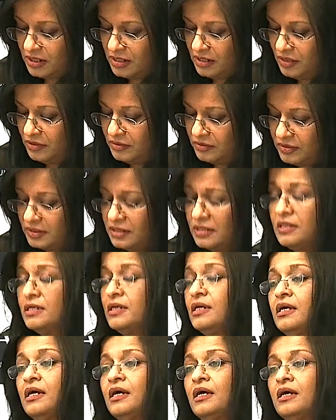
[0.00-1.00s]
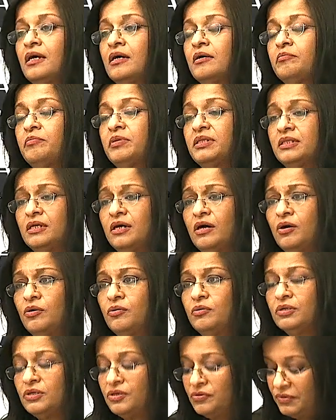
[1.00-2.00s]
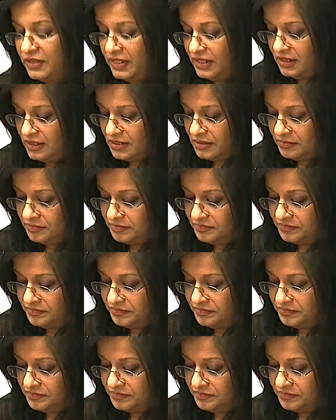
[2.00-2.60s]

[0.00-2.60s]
alone, but the whole creed.